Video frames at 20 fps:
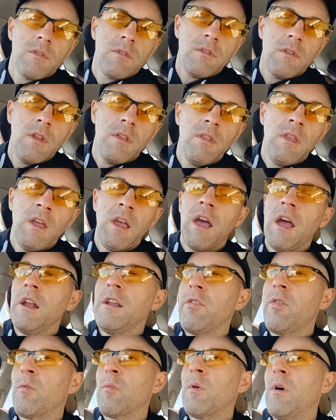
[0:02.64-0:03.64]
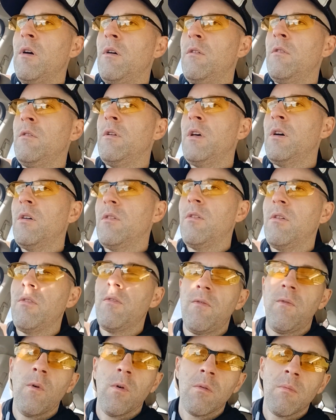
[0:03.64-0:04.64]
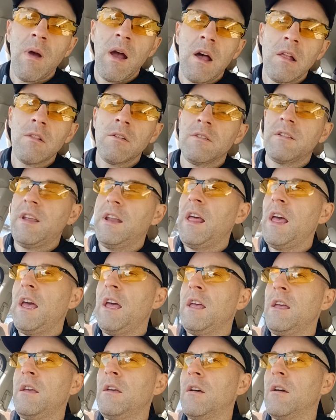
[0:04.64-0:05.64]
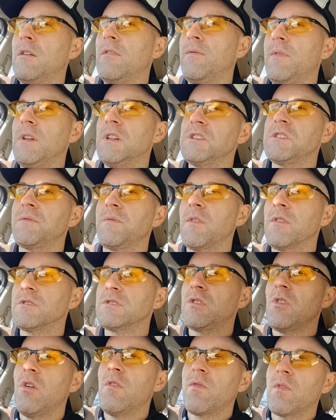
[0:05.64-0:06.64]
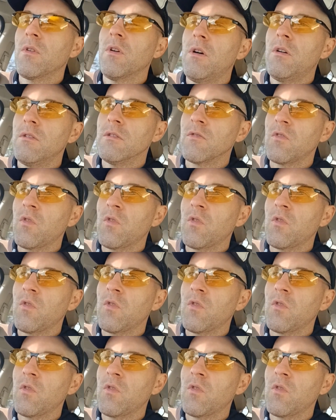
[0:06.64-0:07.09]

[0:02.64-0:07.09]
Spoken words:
Did the end of the road 4-miler today. Finished first overall in